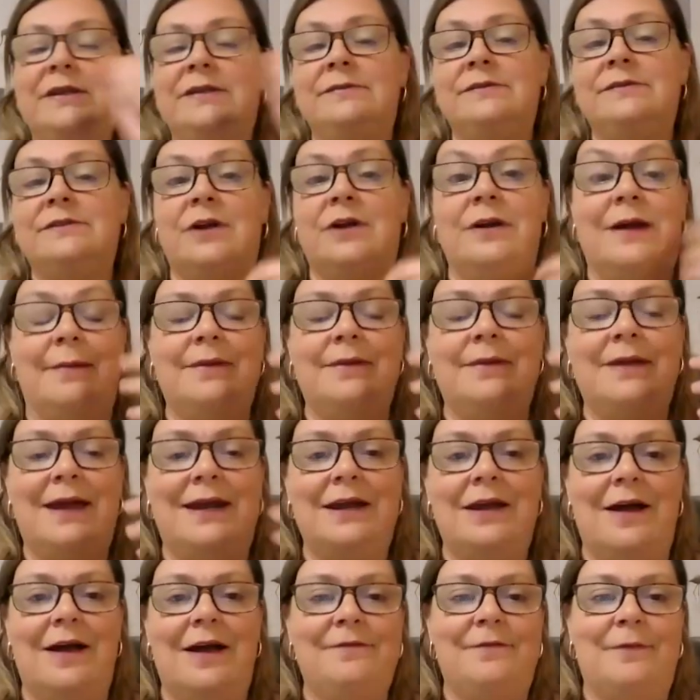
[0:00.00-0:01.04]
Sorry, I'm
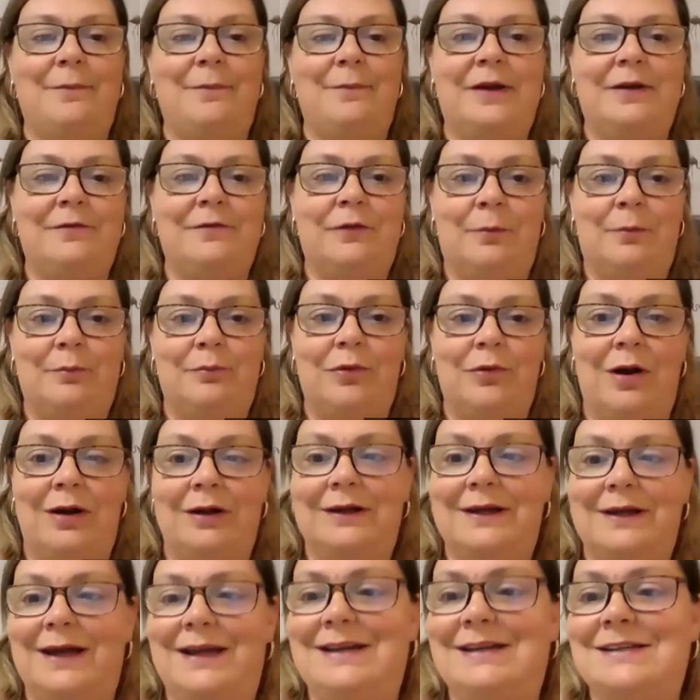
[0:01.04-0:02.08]
getting off a bit of a
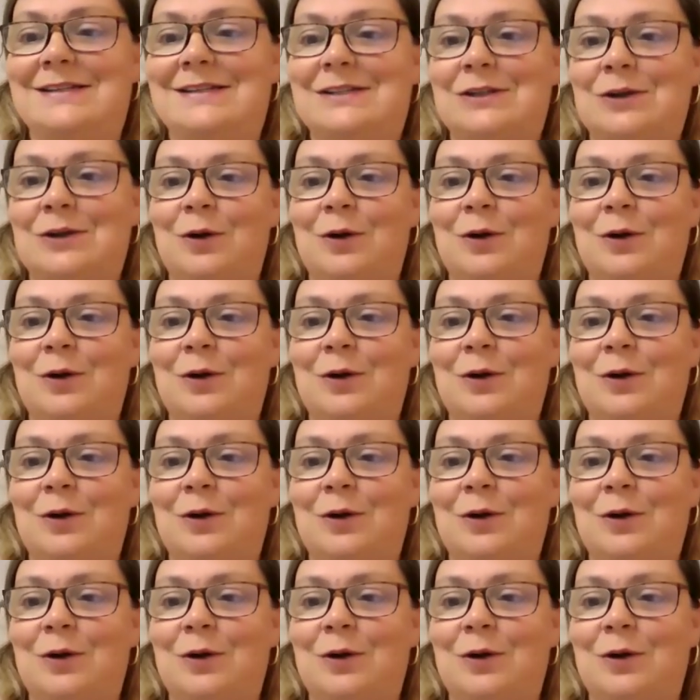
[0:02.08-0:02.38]
bronchitis,